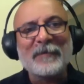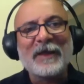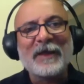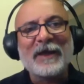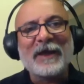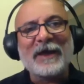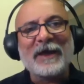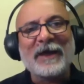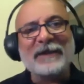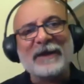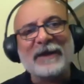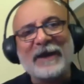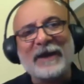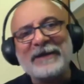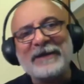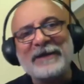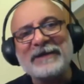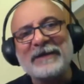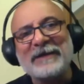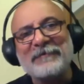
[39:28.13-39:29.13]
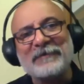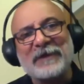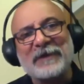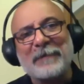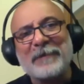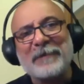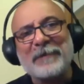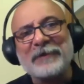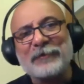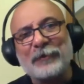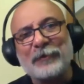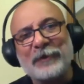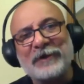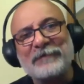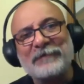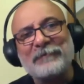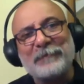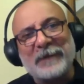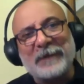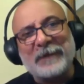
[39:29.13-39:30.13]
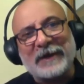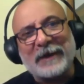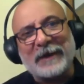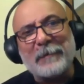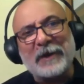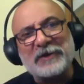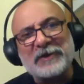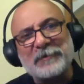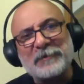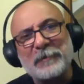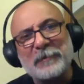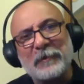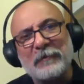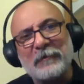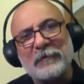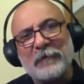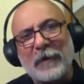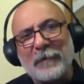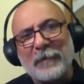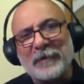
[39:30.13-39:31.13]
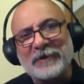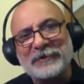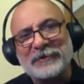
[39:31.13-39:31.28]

And the light that was coming through it became much more warmer.